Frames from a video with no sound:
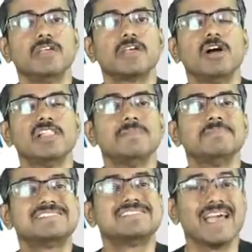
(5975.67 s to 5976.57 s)
We call
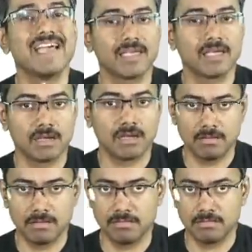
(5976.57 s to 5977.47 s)
them Zank
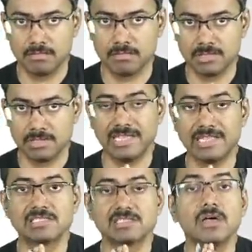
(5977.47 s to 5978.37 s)

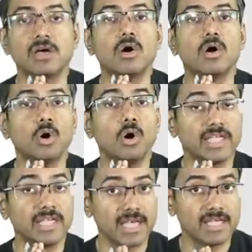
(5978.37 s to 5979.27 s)
cells
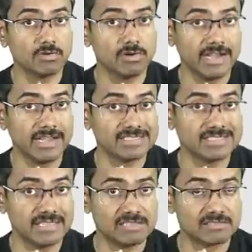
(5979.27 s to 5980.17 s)
or
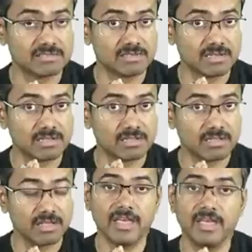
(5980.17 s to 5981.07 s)
acantholytic cells
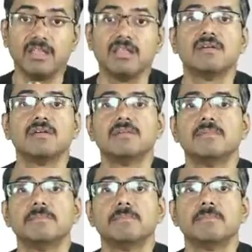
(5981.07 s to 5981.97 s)
in
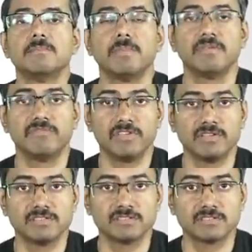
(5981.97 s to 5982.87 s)

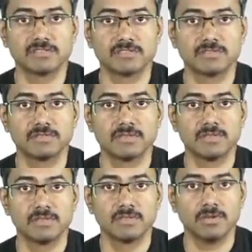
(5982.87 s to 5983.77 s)
pemphigus.
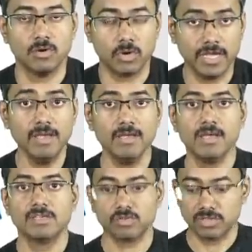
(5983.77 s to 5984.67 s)
Okay,
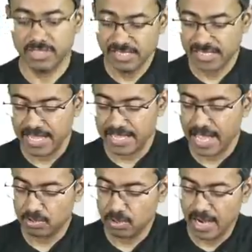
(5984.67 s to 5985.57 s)
so this
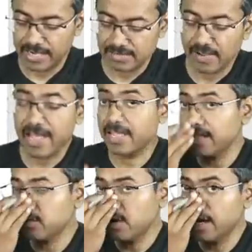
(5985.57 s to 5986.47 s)
acantholytic, why
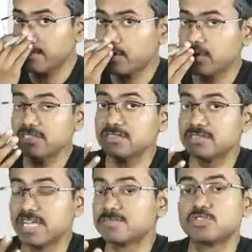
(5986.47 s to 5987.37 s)
acantholytic?
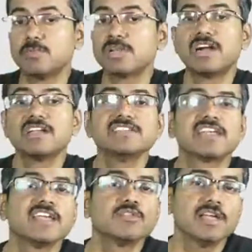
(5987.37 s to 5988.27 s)
Because desmosomal cut is
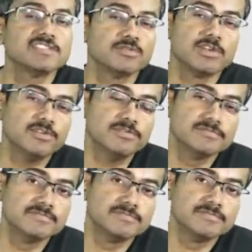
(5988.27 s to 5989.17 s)
acantholysis only, no?